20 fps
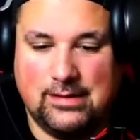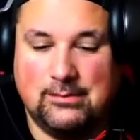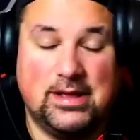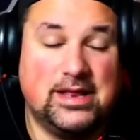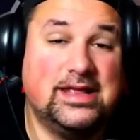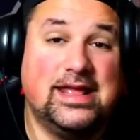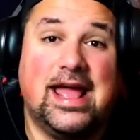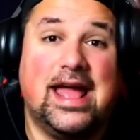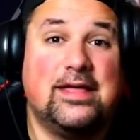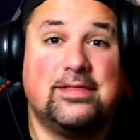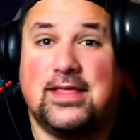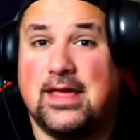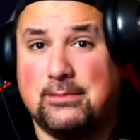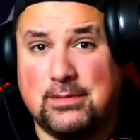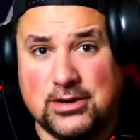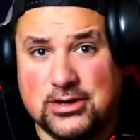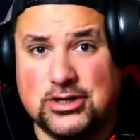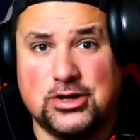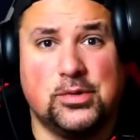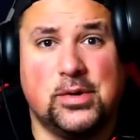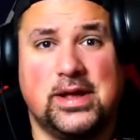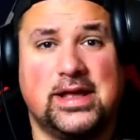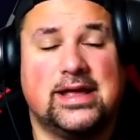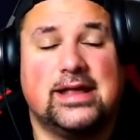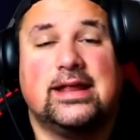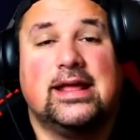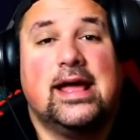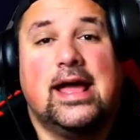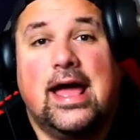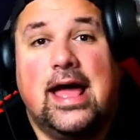And yet they've been doing
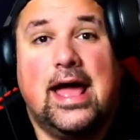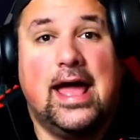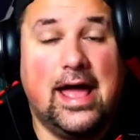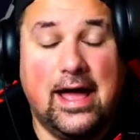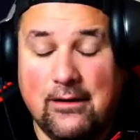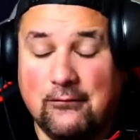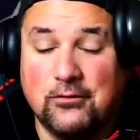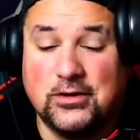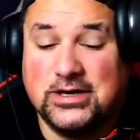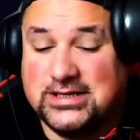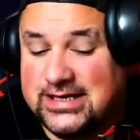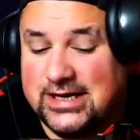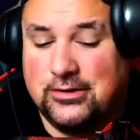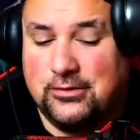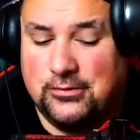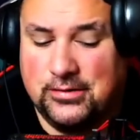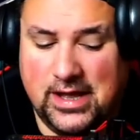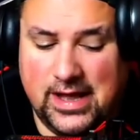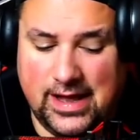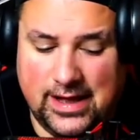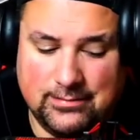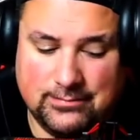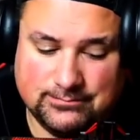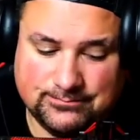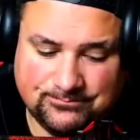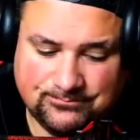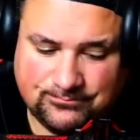it every single game.